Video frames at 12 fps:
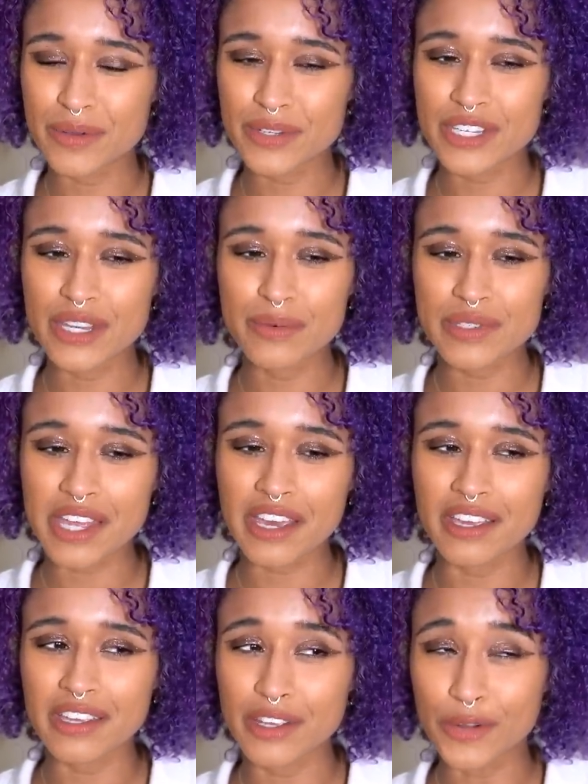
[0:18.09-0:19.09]
routine was like
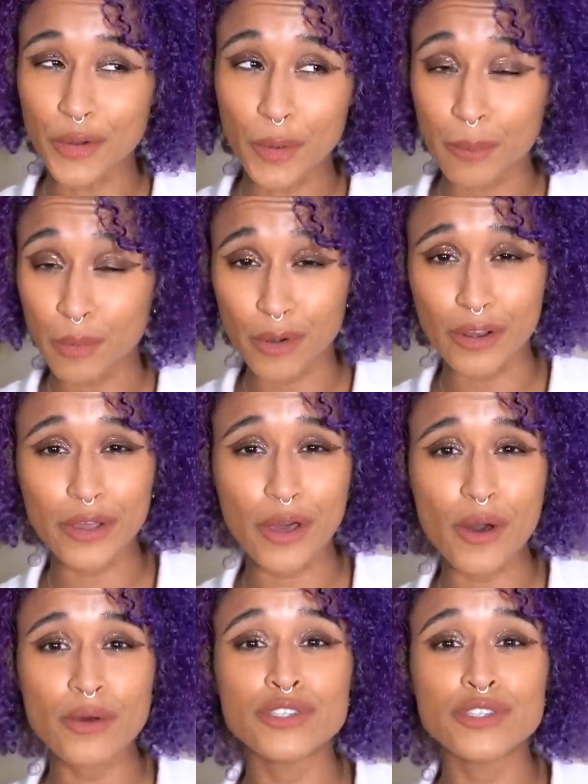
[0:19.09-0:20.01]
a year or more ago,